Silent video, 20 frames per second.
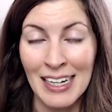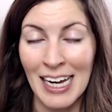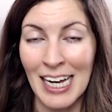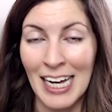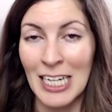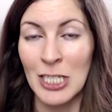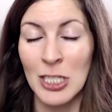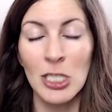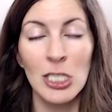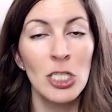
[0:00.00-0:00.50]

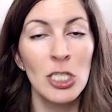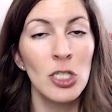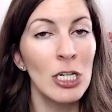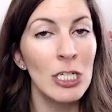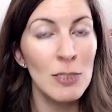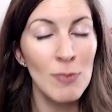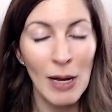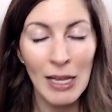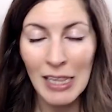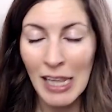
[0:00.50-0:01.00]
and just
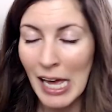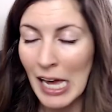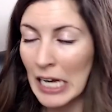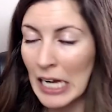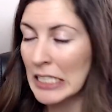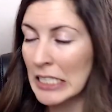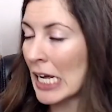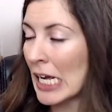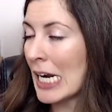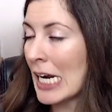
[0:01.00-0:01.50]
stretch my
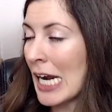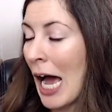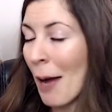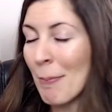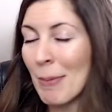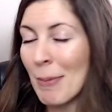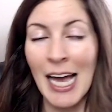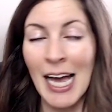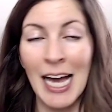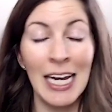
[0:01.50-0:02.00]
legs and
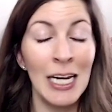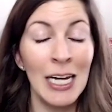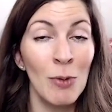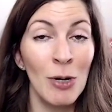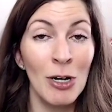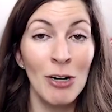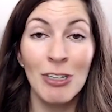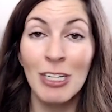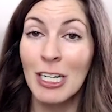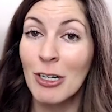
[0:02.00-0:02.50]
not be
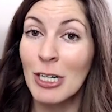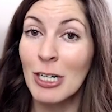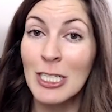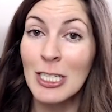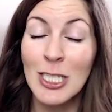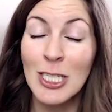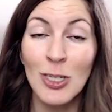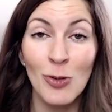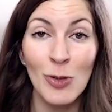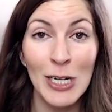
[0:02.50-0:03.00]
anywhere near a
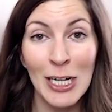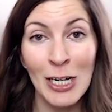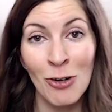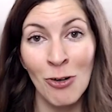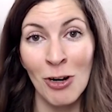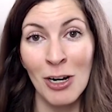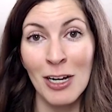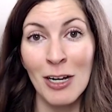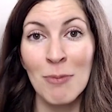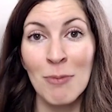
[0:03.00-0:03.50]
screen
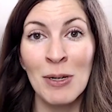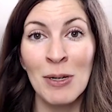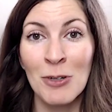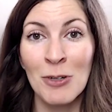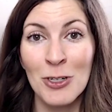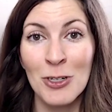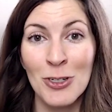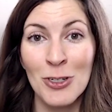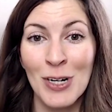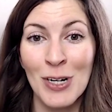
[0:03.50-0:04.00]
or a
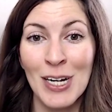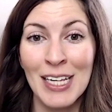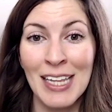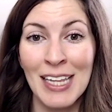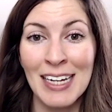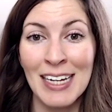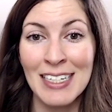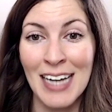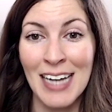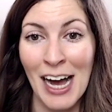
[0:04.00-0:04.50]
computer during
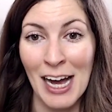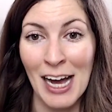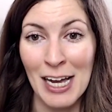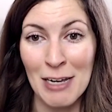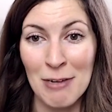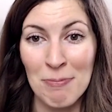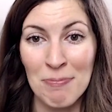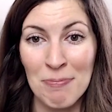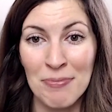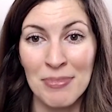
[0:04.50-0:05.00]
that
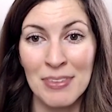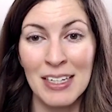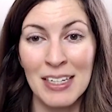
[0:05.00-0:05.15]
time.